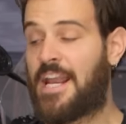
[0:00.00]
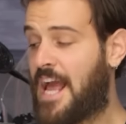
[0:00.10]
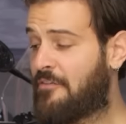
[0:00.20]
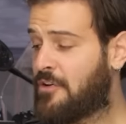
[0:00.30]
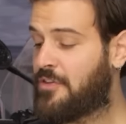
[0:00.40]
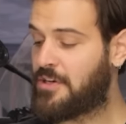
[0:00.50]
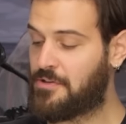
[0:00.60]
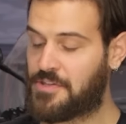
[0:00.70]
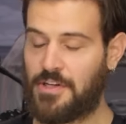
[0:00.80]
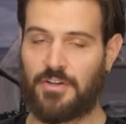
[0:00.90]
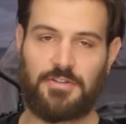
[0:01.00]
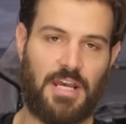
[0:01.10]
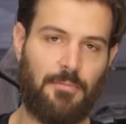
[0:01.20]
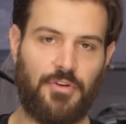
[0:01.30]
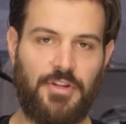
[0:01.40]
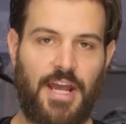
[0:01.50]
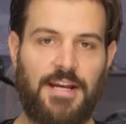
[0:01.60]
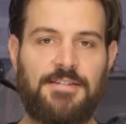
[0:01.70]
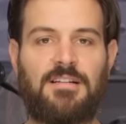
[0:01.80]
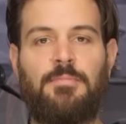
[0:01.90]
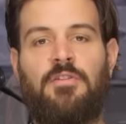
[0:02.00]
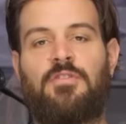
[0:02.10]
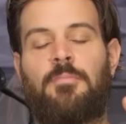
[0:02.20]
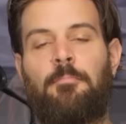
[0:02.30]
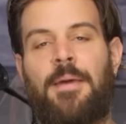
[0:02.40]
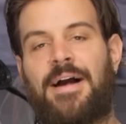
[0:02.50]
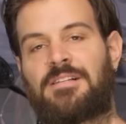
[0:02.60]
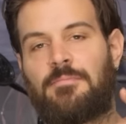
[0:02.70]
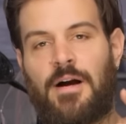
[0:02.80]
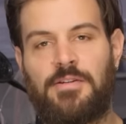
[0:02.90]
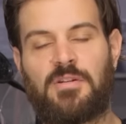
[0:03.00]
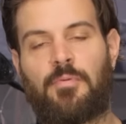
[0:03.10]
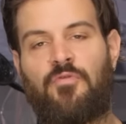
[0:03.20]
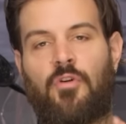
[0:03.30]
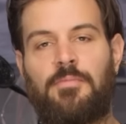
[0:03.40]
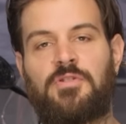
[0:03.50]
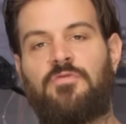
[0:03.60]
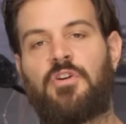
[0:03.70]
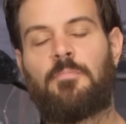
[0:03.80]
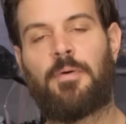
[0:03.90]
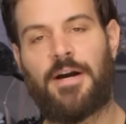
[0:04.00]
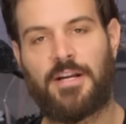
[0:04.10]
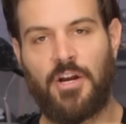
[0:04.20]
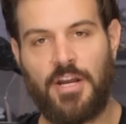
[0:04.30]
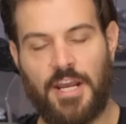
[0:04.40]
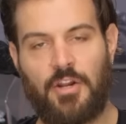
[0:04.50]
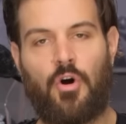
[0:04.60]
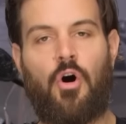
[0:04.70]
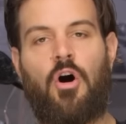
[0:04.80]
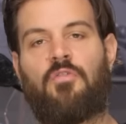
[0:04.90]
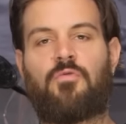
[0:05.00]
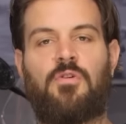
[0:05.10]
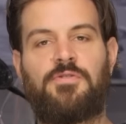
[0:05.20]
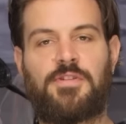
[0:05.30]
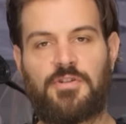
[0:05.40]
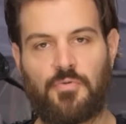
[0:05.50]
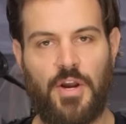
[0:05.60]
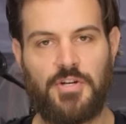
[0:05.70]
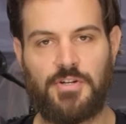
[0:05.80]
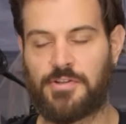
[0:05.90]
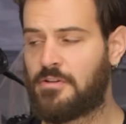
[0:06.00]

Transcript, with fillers: And everything you see on the table today is going to be to maximize the performance of your bike in an off-road situation.